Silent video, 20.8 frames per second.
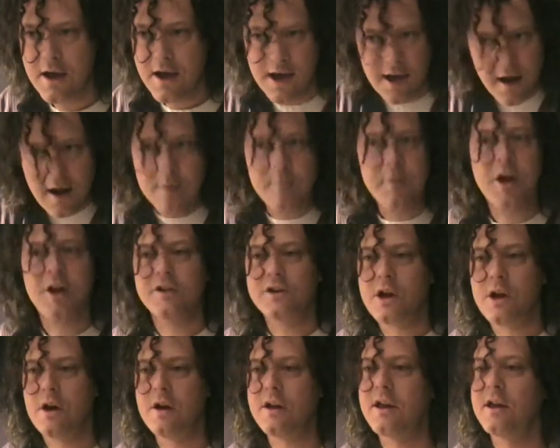And I'm not
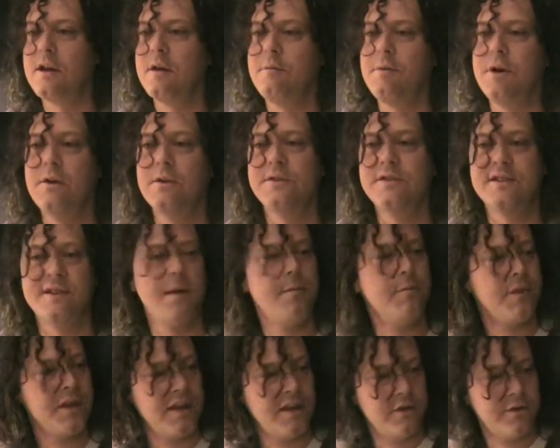talking about
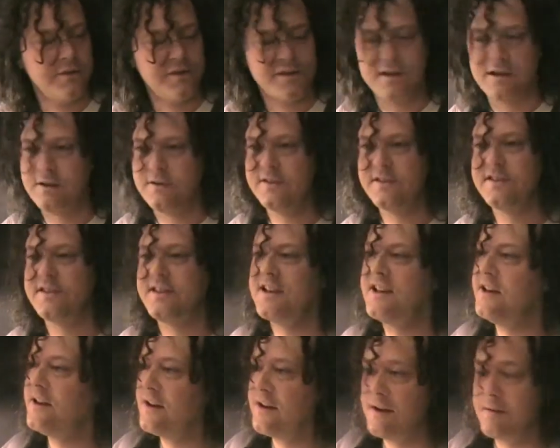somebody who's
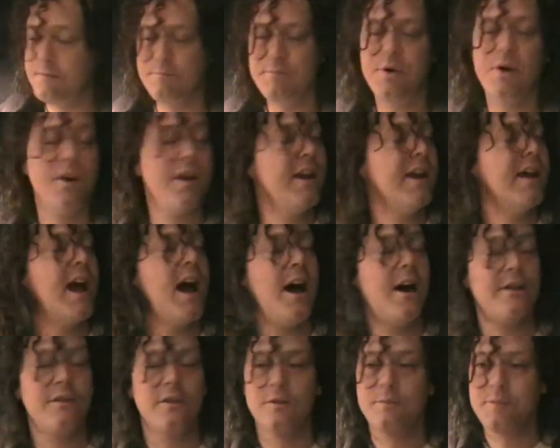conceited and putting
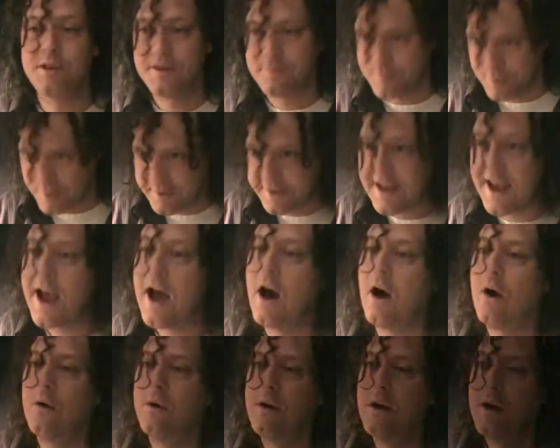other people
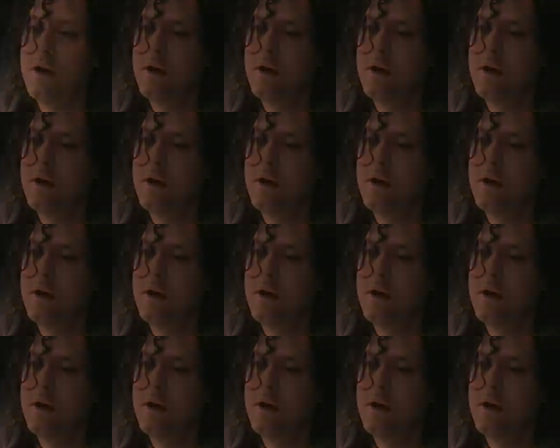down.